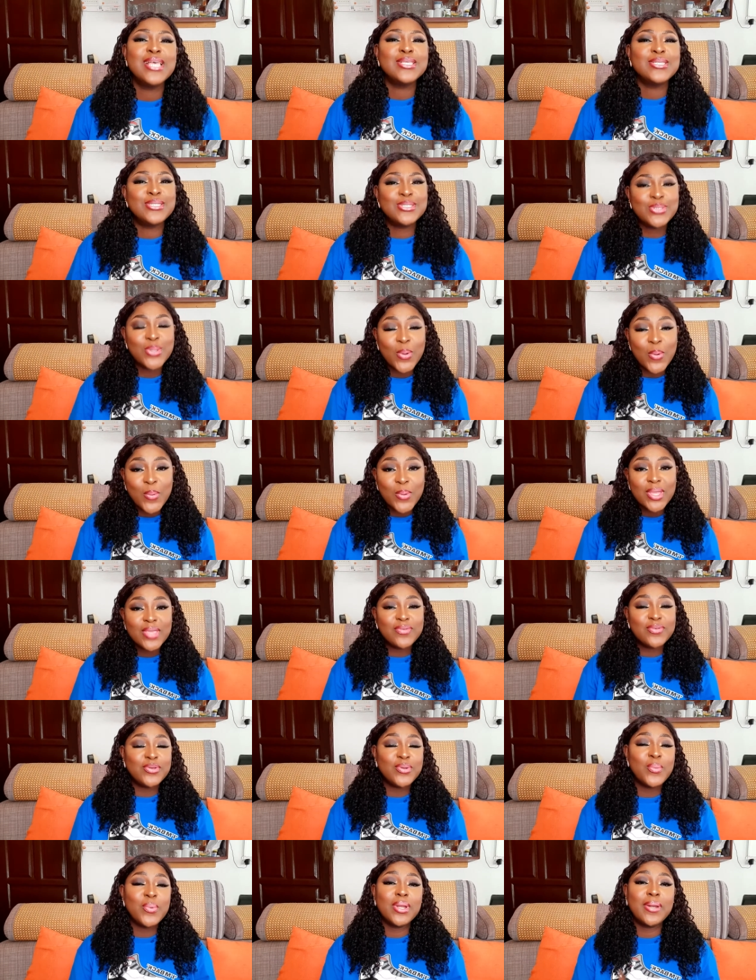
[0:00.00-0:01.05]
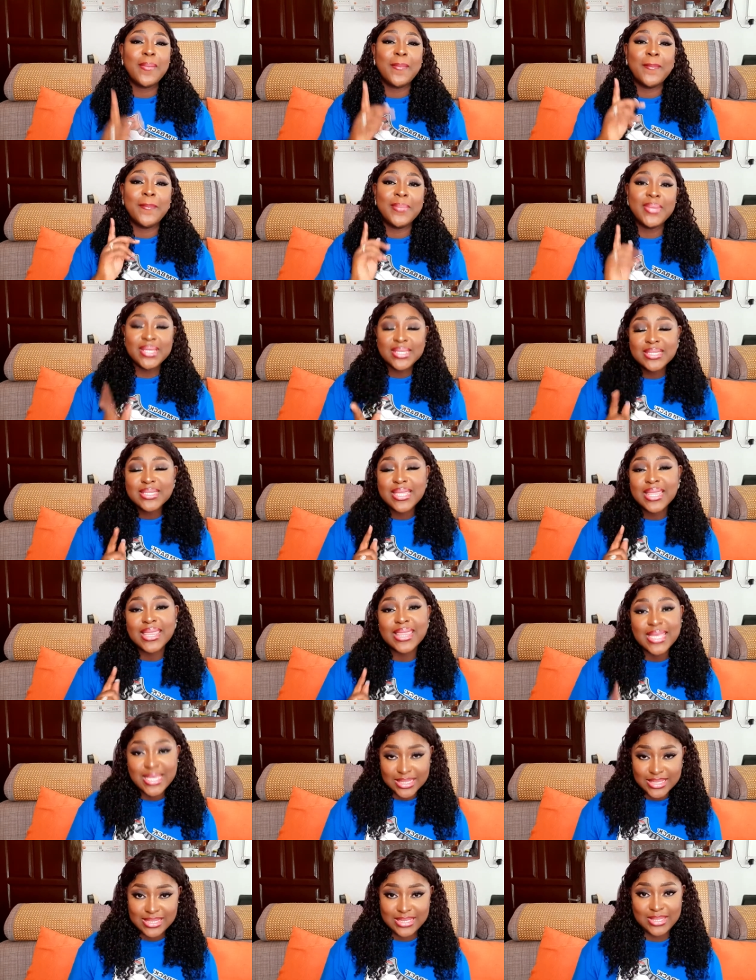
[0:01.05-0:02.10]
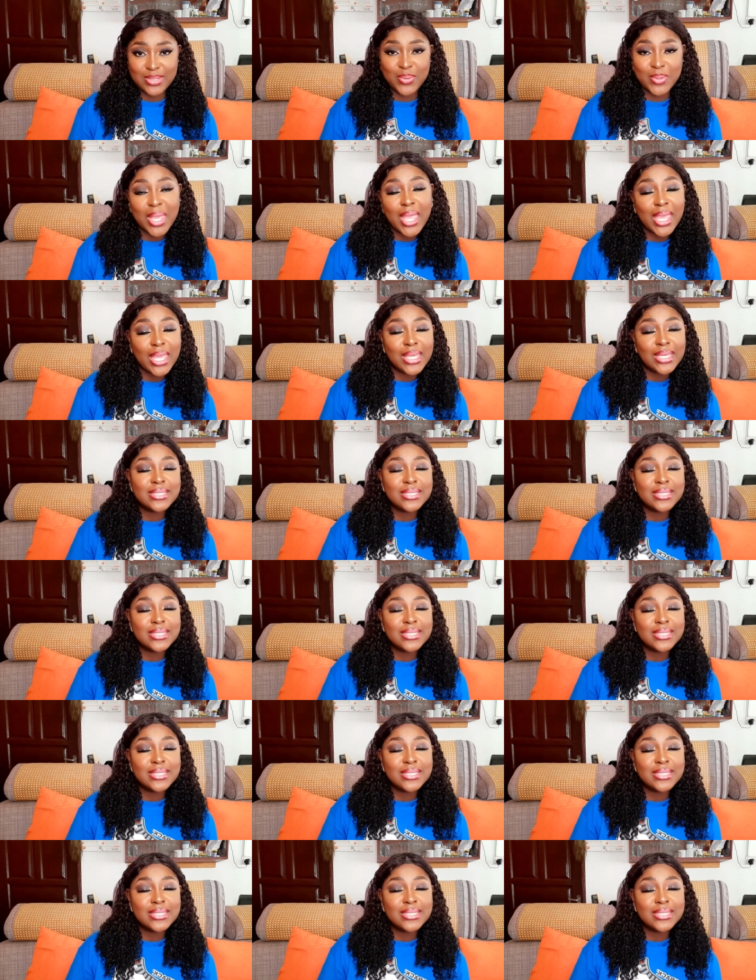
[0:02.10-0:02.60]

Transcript: so if you don't want to miss this okay